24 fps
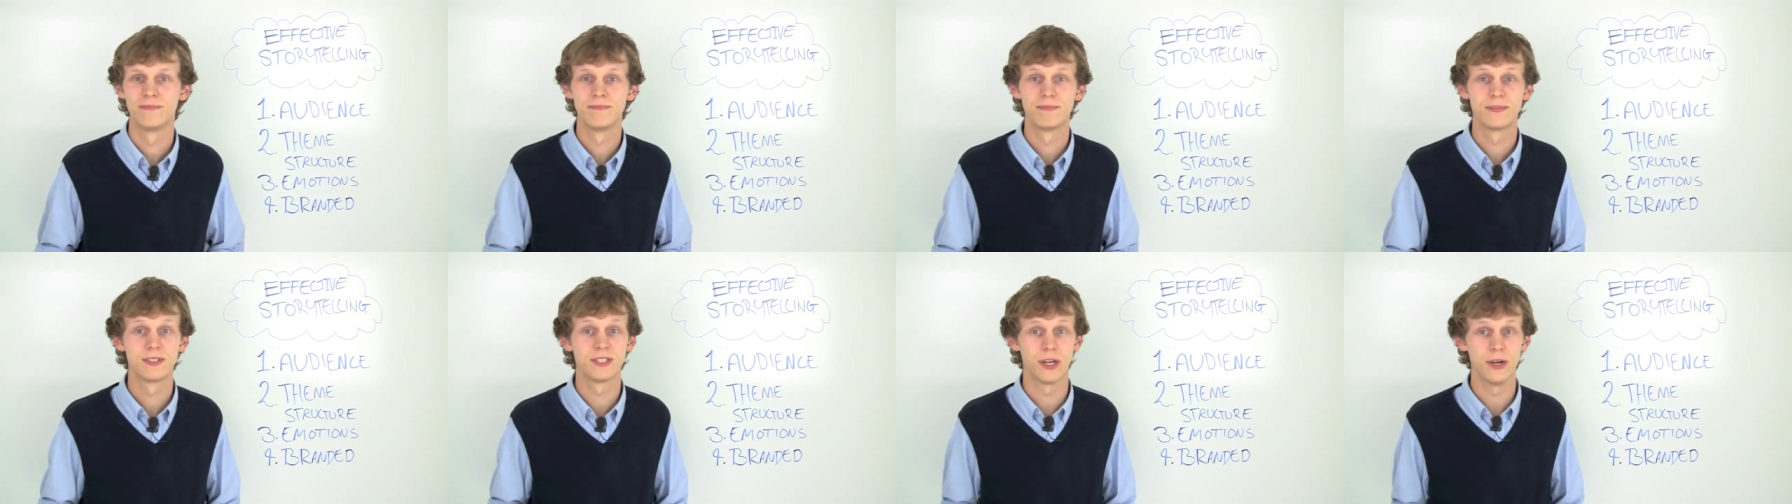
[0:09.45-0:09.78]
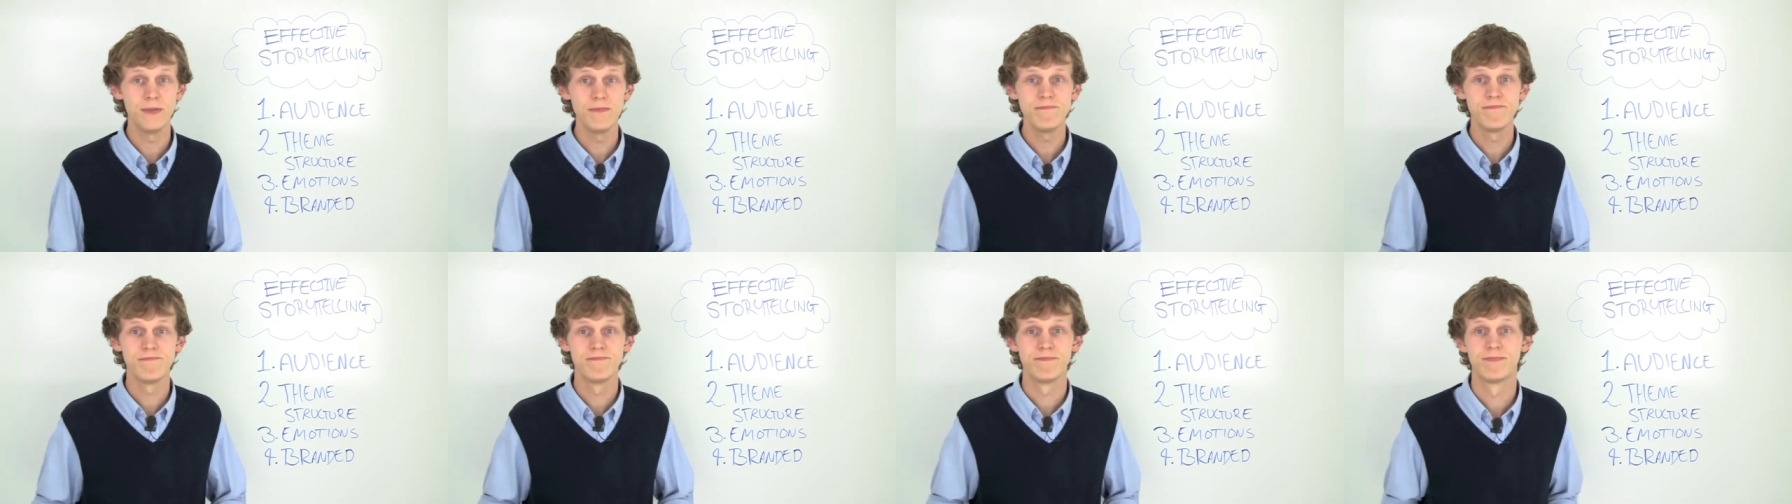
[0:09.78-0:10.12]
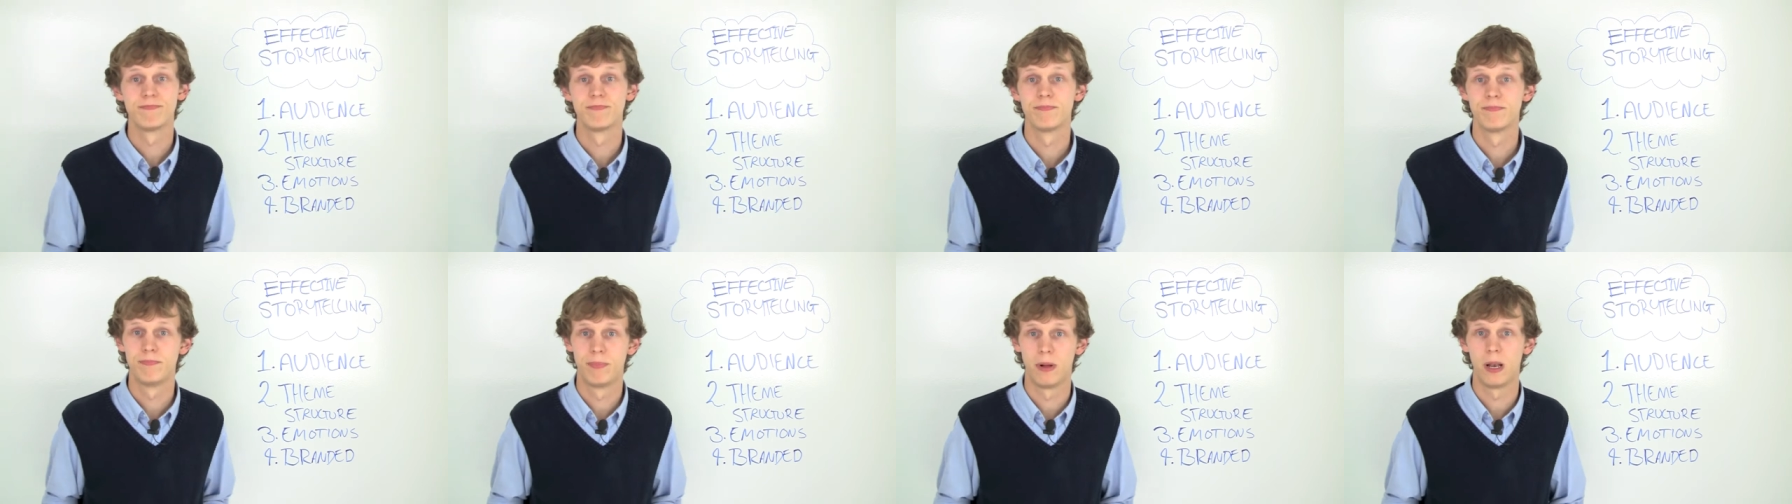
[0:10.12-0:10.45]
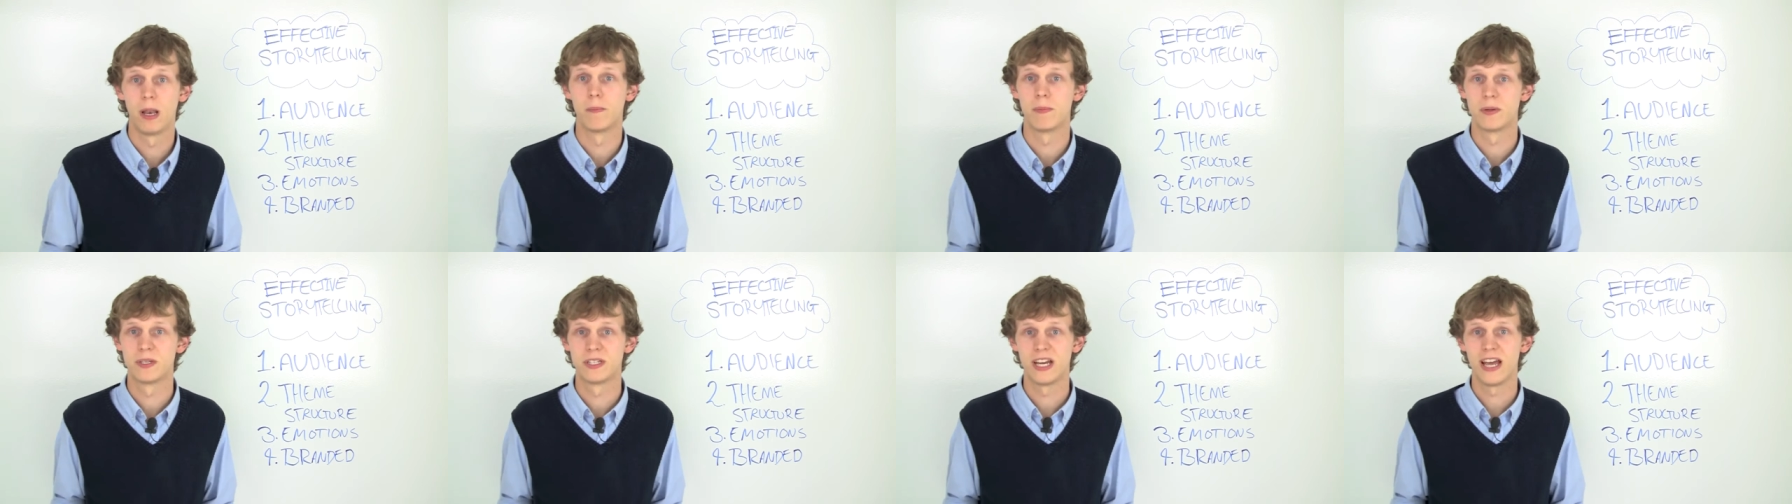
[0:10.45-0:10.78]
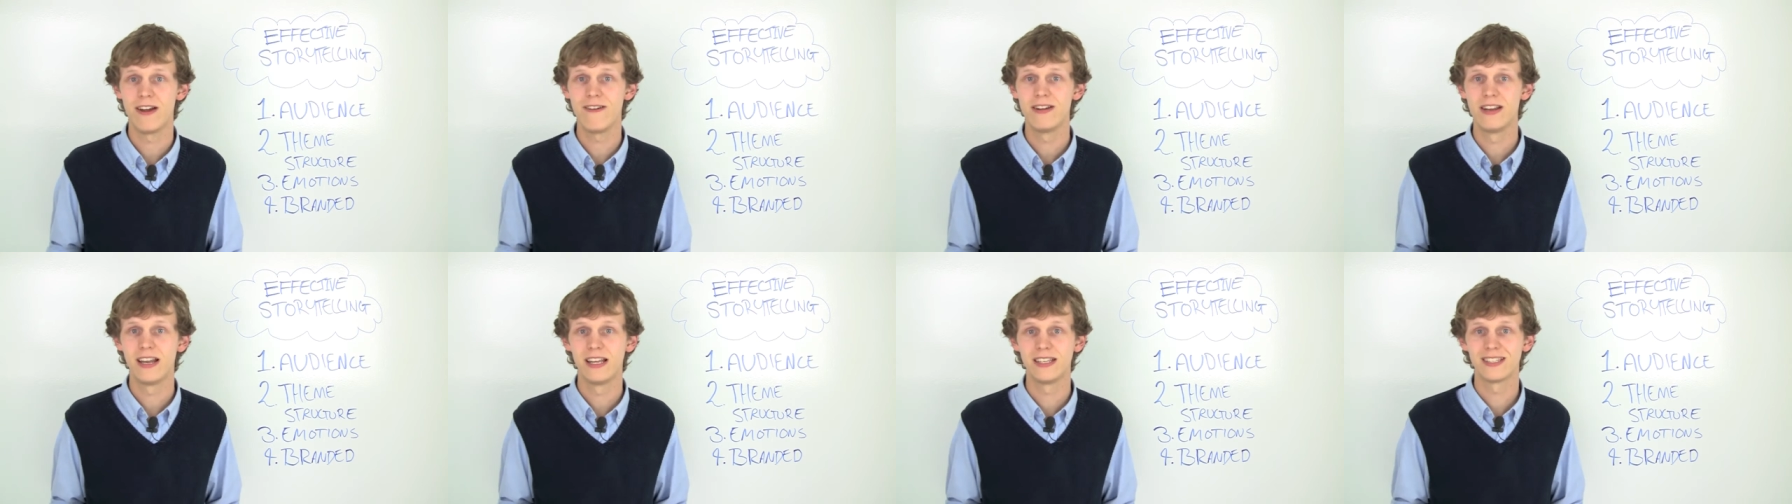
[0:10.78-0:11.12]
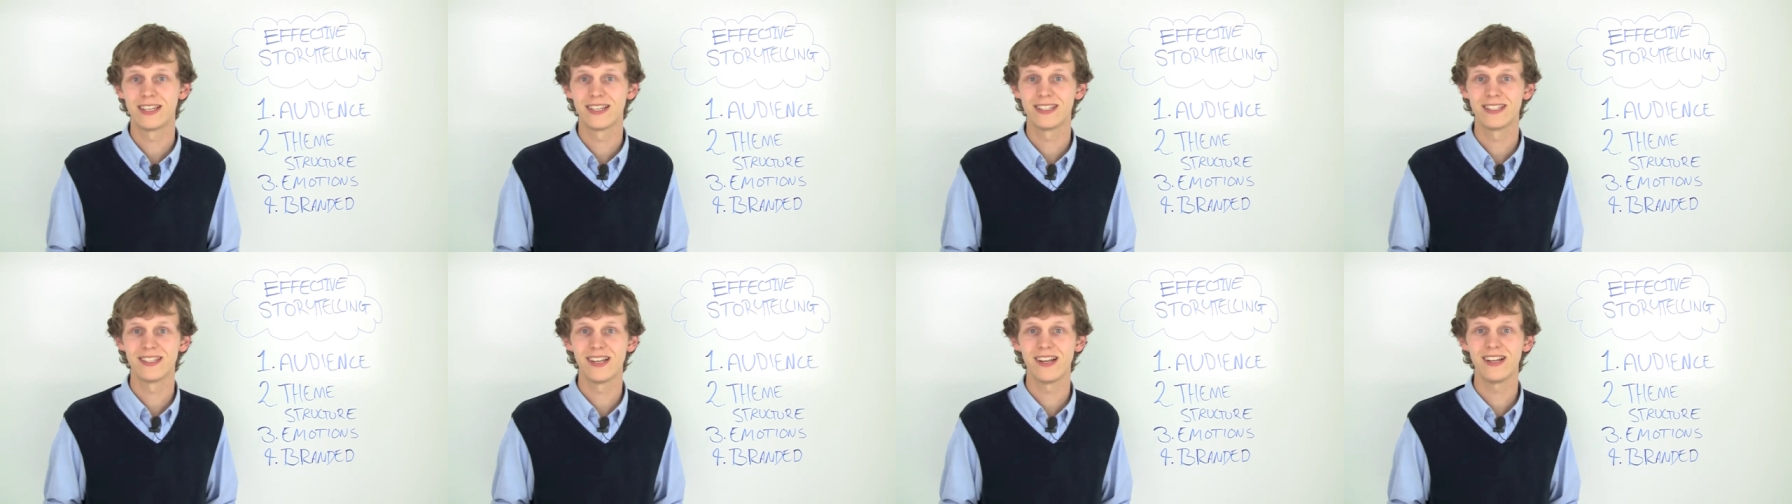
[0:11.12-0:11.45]
So, pull up a chair and let's
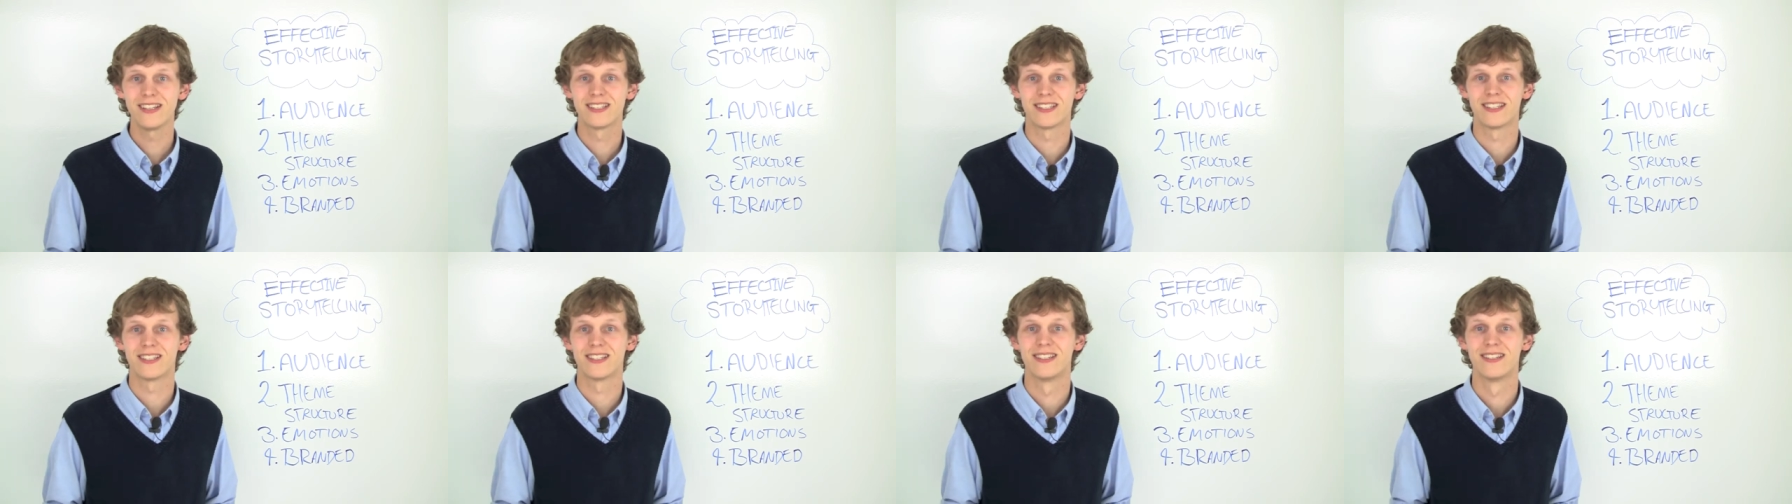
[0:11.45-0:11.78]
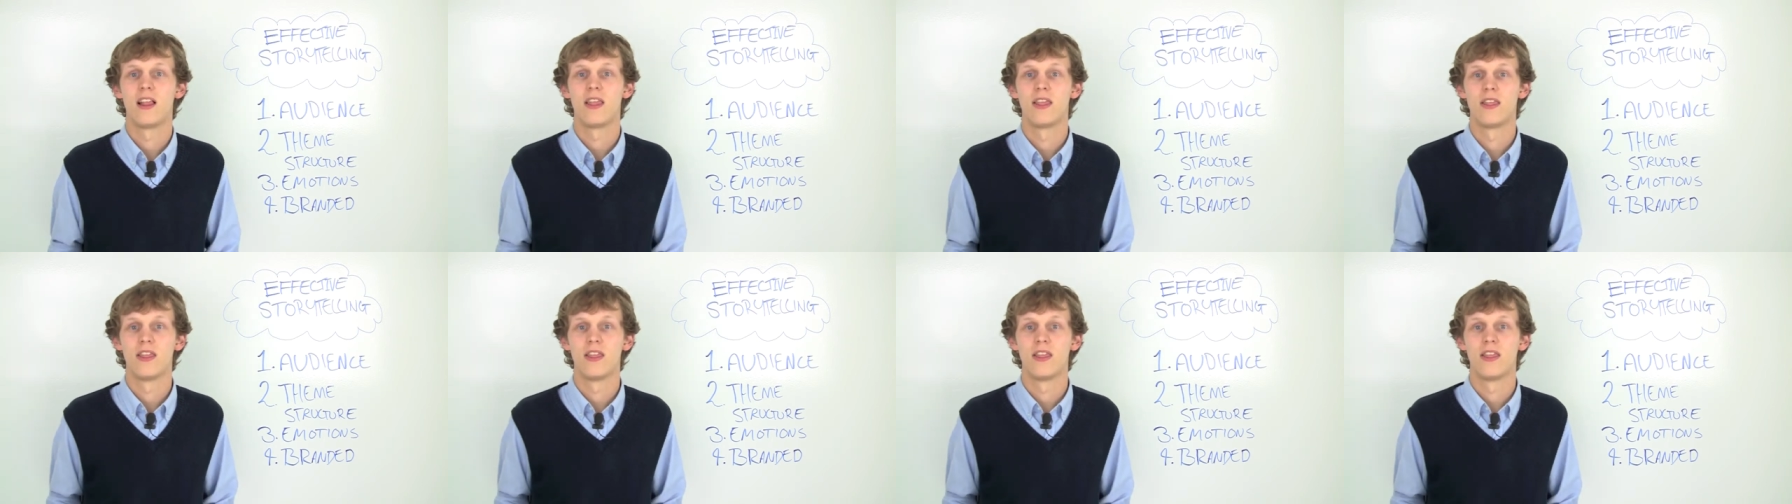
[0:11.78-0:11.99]
get started.